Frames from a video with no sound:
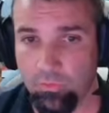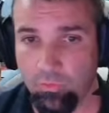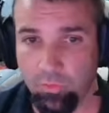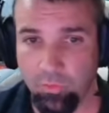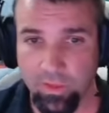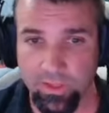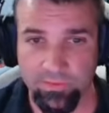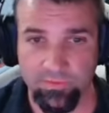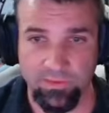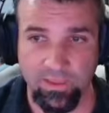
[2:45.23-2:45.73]

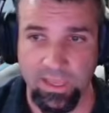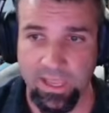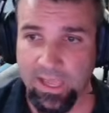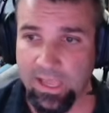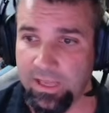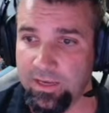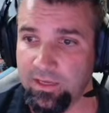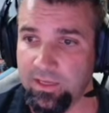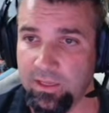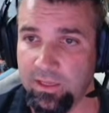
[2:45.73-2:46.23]
let's
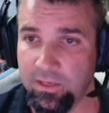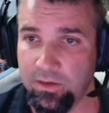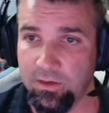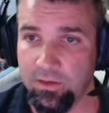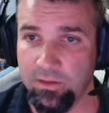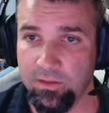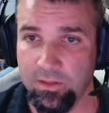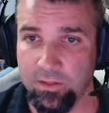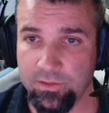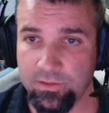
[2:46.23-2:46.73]
add in
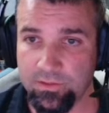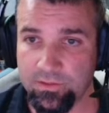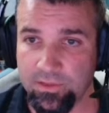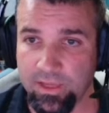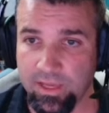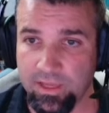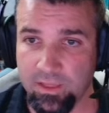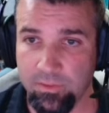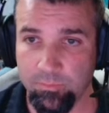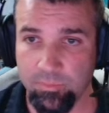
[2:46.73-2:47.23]
the
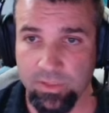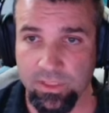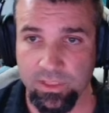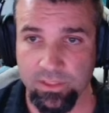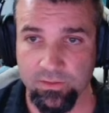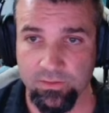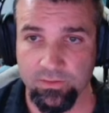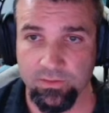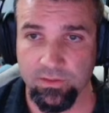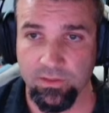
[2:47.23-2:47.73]
second
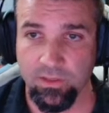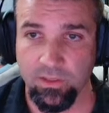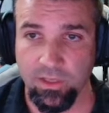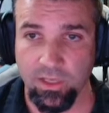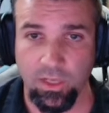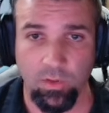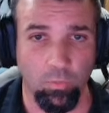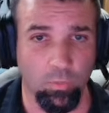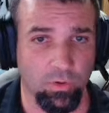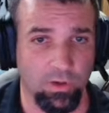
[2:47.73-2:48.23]
piece,
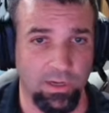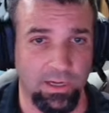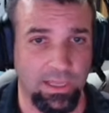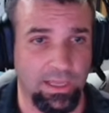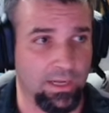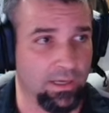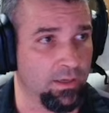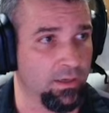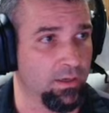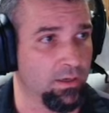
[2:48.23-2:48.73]
and we're going to
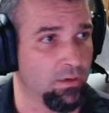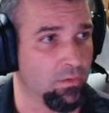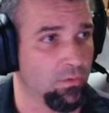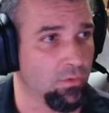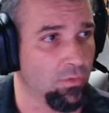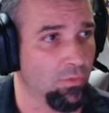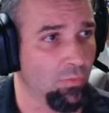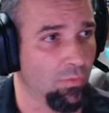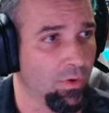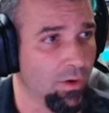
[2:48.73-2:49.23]
add it in a
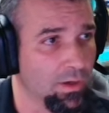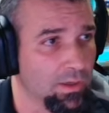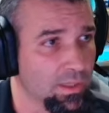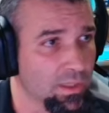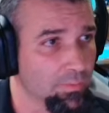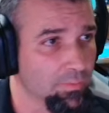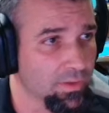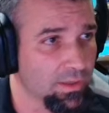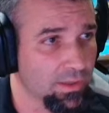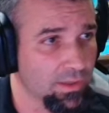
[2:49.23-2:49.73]
little
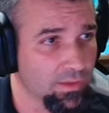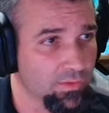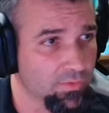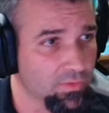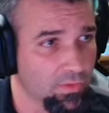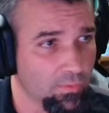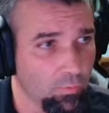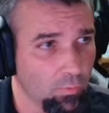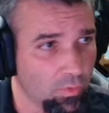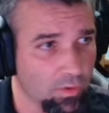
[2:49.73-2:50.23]
wonky
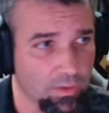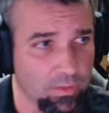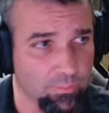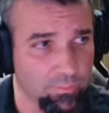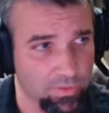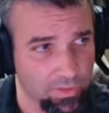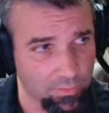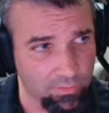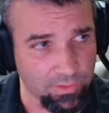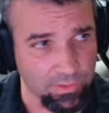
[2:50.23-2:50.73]
because one of the
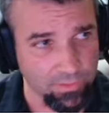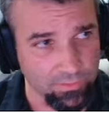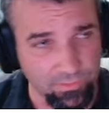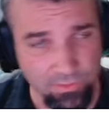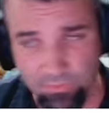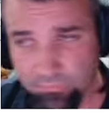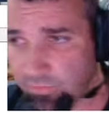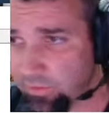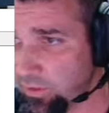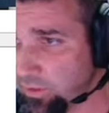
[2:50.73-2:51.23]
beauties
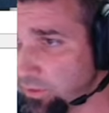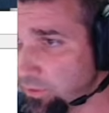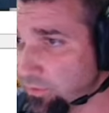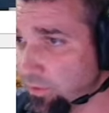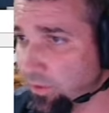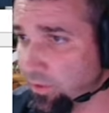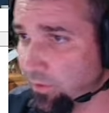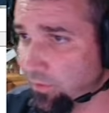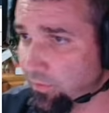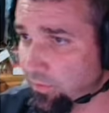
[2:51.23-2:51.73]
of these
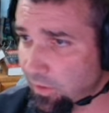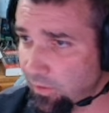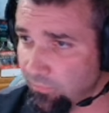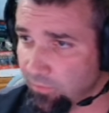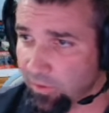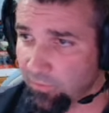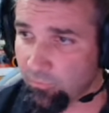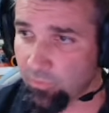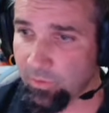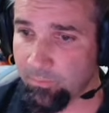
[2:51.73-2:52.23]
is
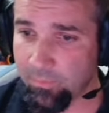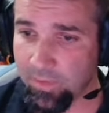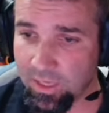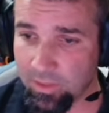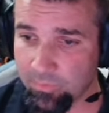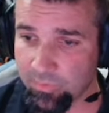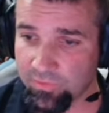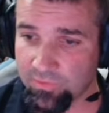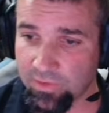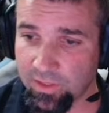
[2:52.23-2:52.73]
even if we
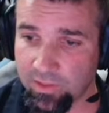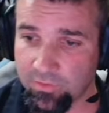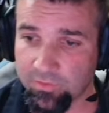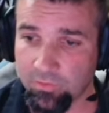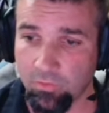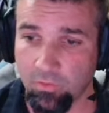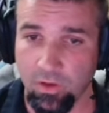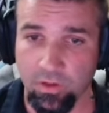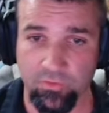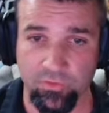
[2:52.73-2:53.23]
make mistakes
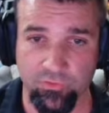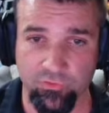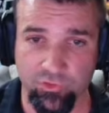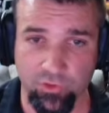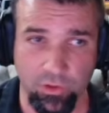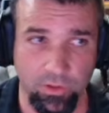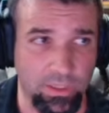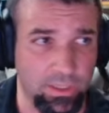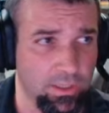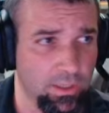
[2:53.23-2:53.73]
along the
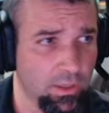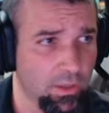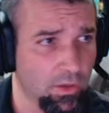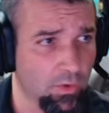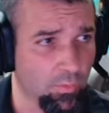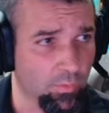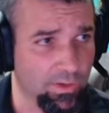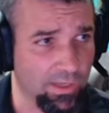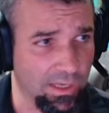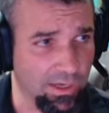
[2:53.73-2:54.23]
journey,
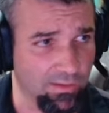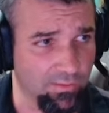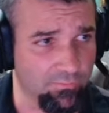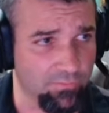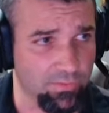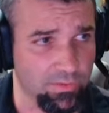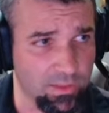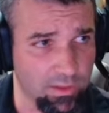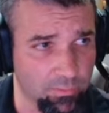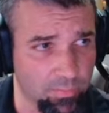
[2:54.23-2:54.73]
we
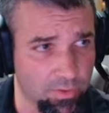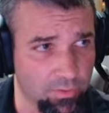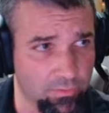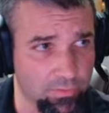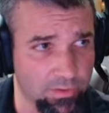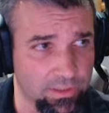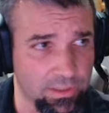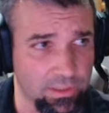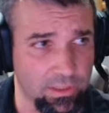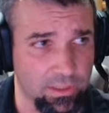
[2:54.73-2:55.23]
have the
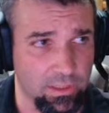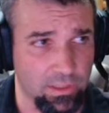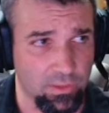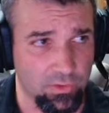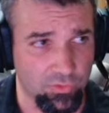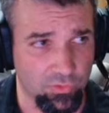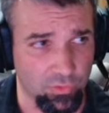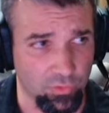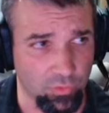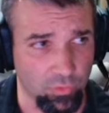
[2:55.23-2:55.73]
ability
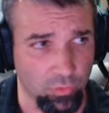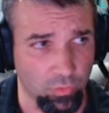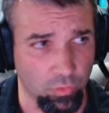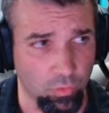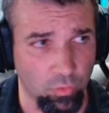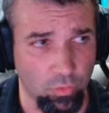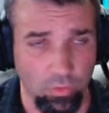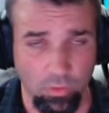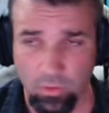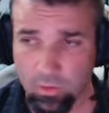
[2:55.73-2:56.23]

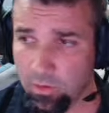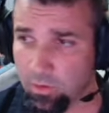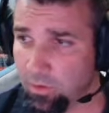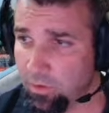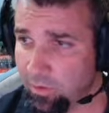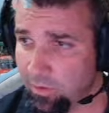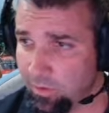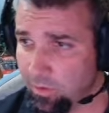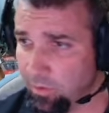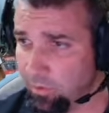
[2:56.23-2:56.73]
to
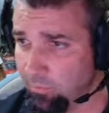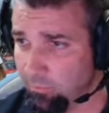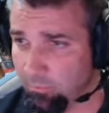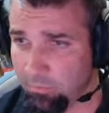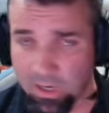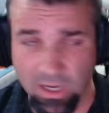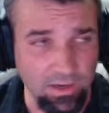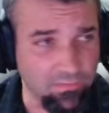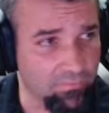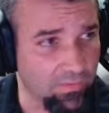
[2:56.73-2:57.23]

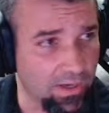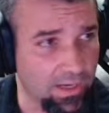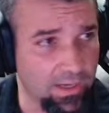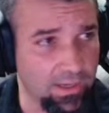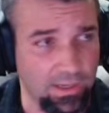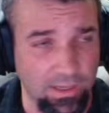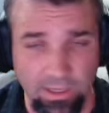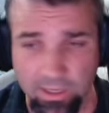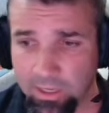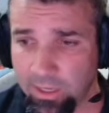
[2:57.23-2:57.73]

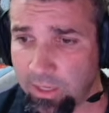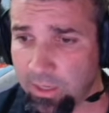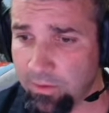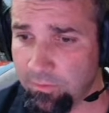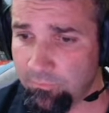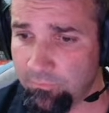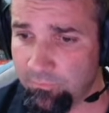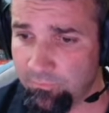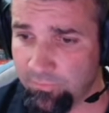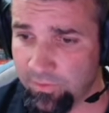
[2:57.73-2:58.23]
modify
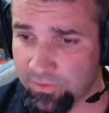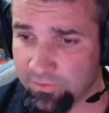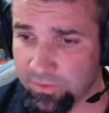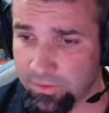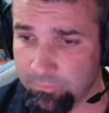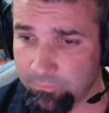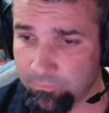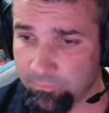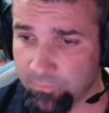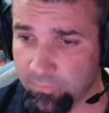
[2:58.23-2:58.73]
and fix
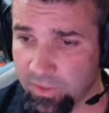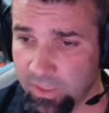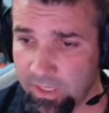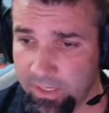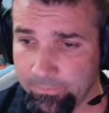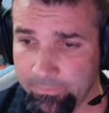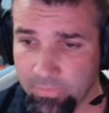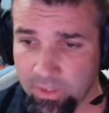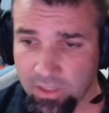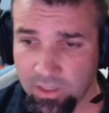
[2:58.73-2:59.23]
it.
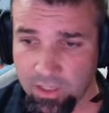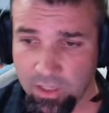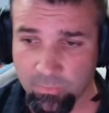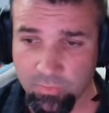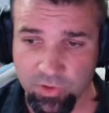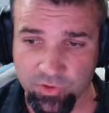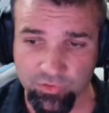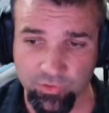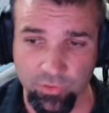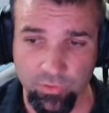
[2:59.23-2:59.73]
Okay, I'm
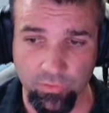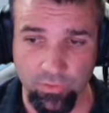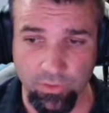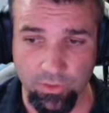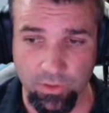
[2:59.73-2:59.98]
going to show you the